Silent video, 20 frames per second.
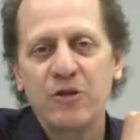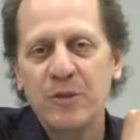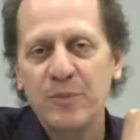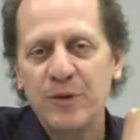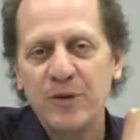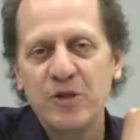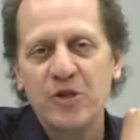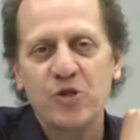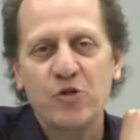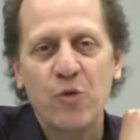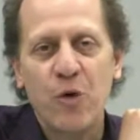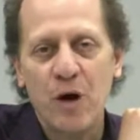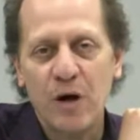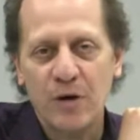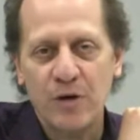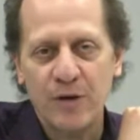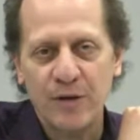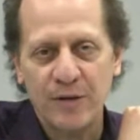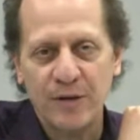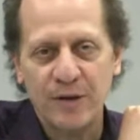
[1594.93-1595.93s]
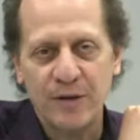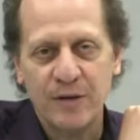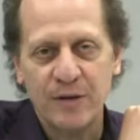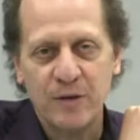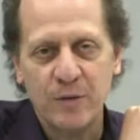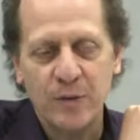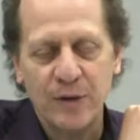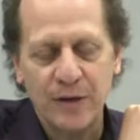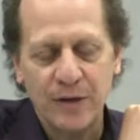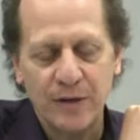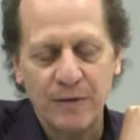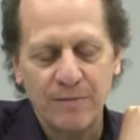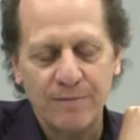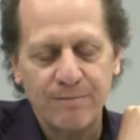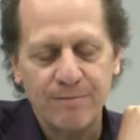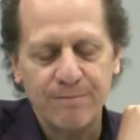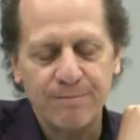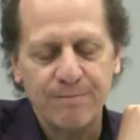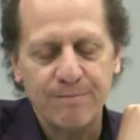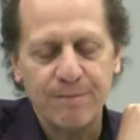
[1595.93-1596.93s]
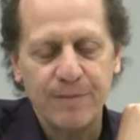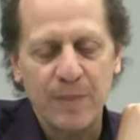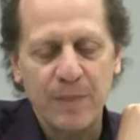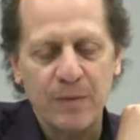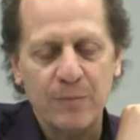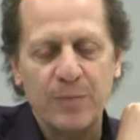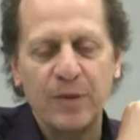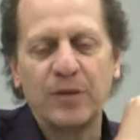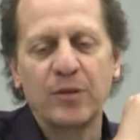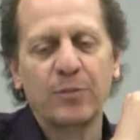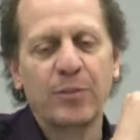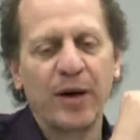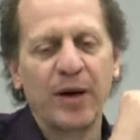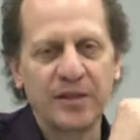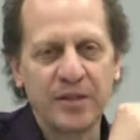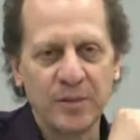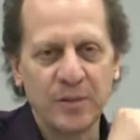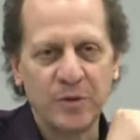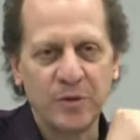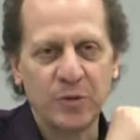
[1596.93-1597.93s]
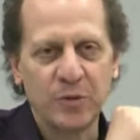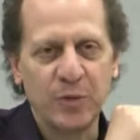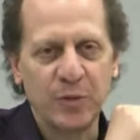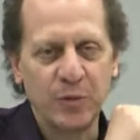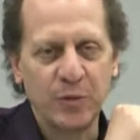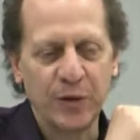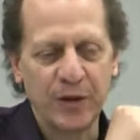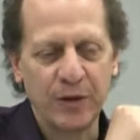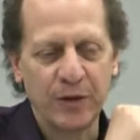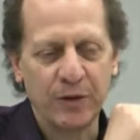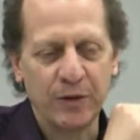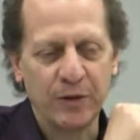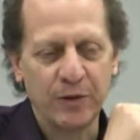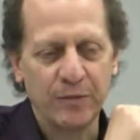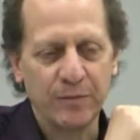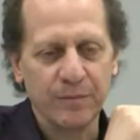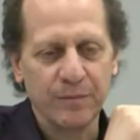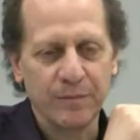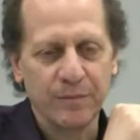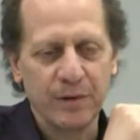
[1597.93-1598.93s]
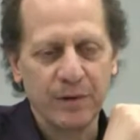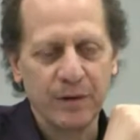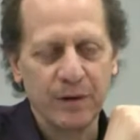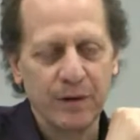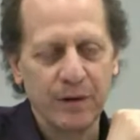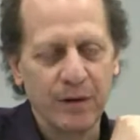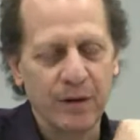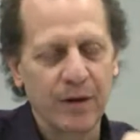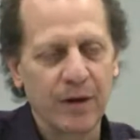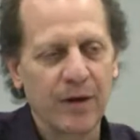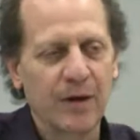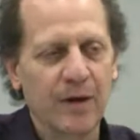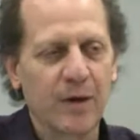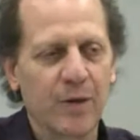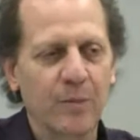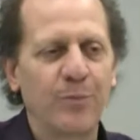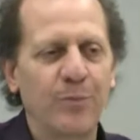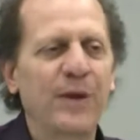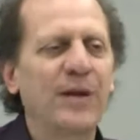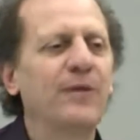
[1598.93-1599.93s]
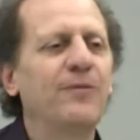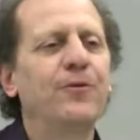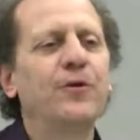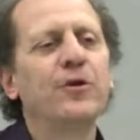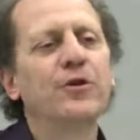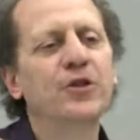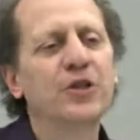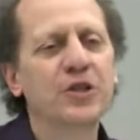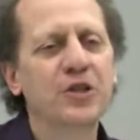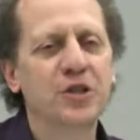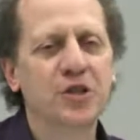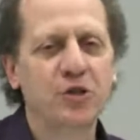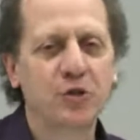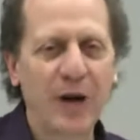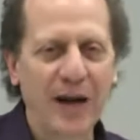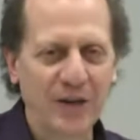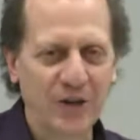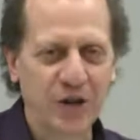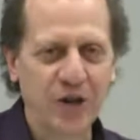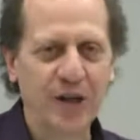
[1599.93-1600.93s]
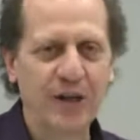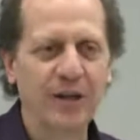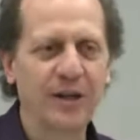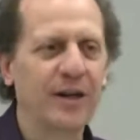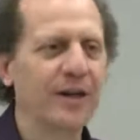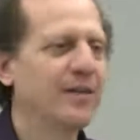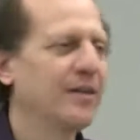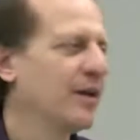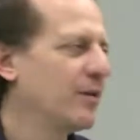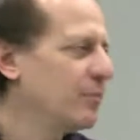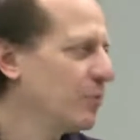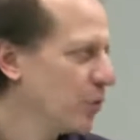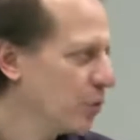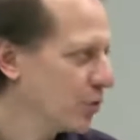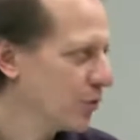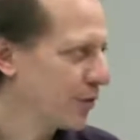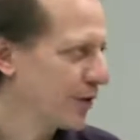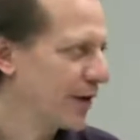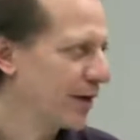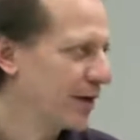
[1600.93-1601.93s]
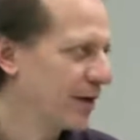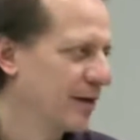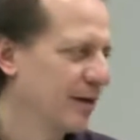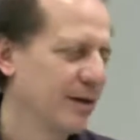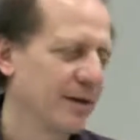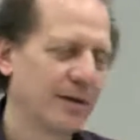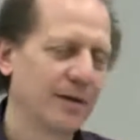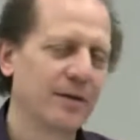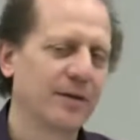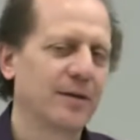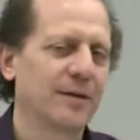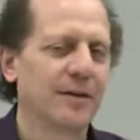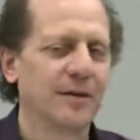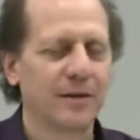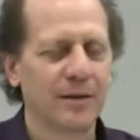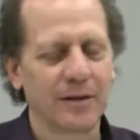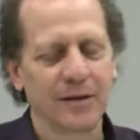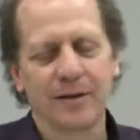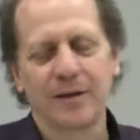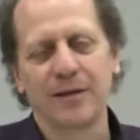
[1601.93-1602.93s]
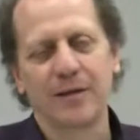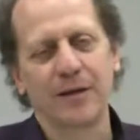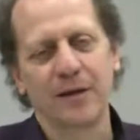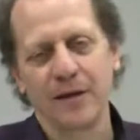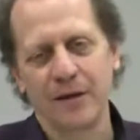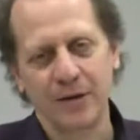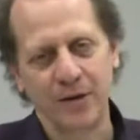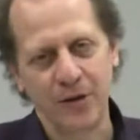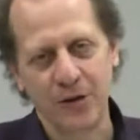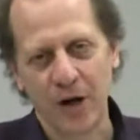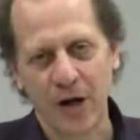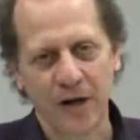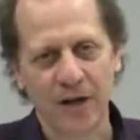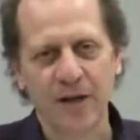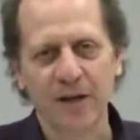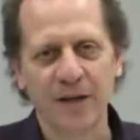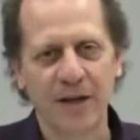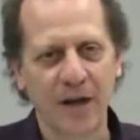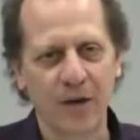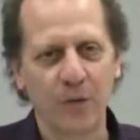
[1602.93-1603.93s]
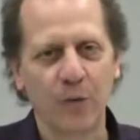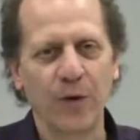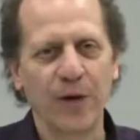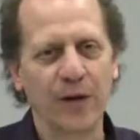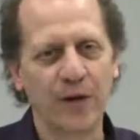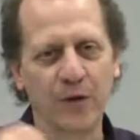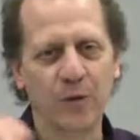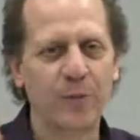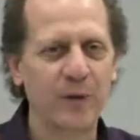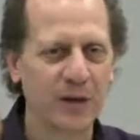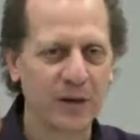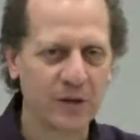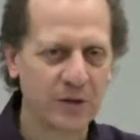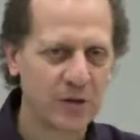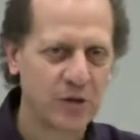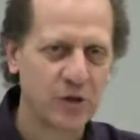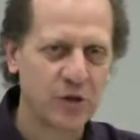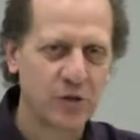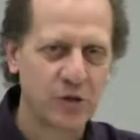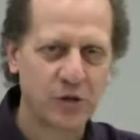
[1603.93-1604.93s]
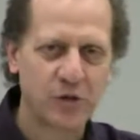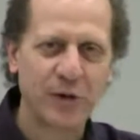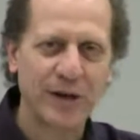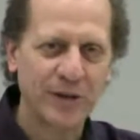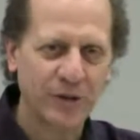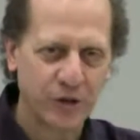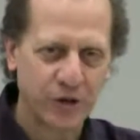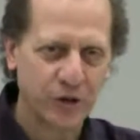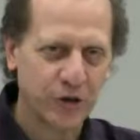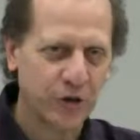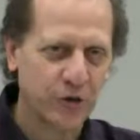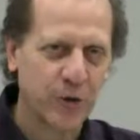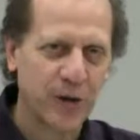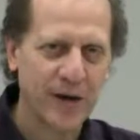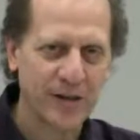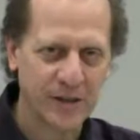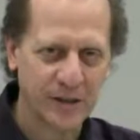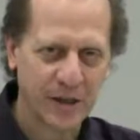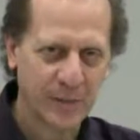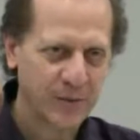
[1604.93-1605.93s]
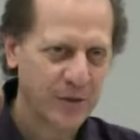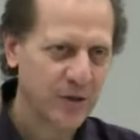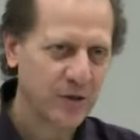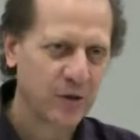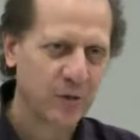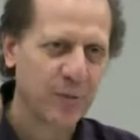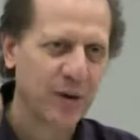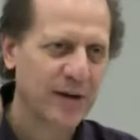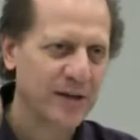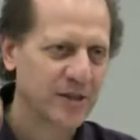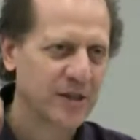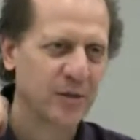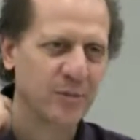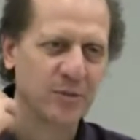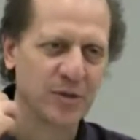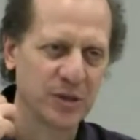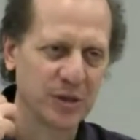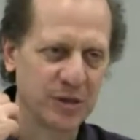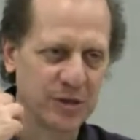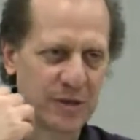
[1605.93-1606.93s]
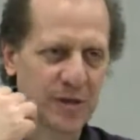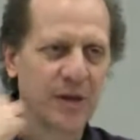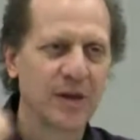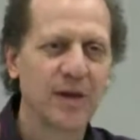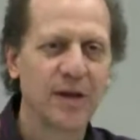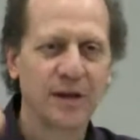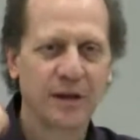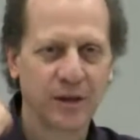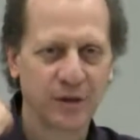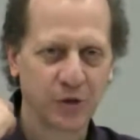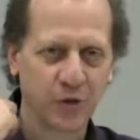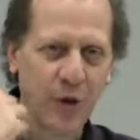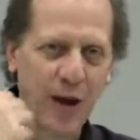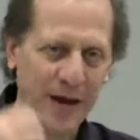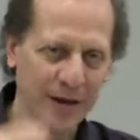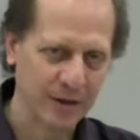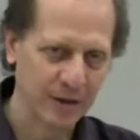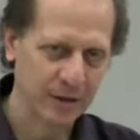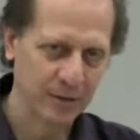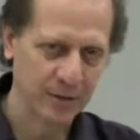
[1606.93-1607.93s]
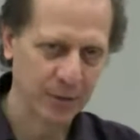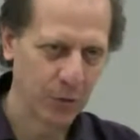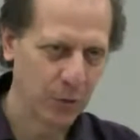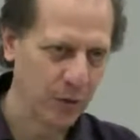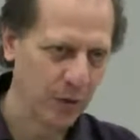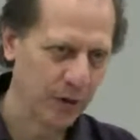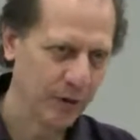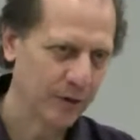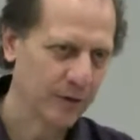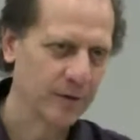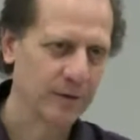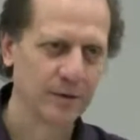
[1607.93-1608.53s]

be stronger at the end of the week, but the biceps will be weaker. But if you're just stretching and then moving, you're not going to get weaker because you stretched your triceps and your biceps is contracted for